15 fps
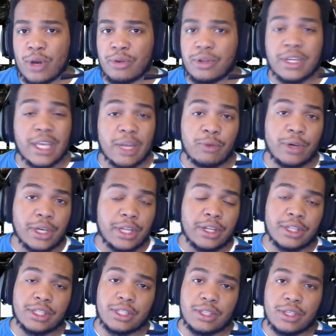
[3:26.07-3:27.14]
And again, we'll get
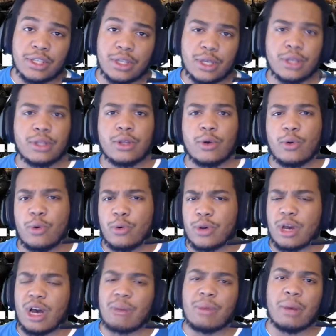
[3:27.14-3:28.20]
into the whole
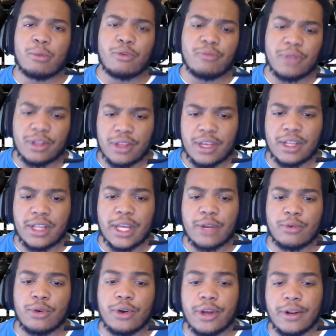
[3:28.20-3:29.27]
combat movement thing later on.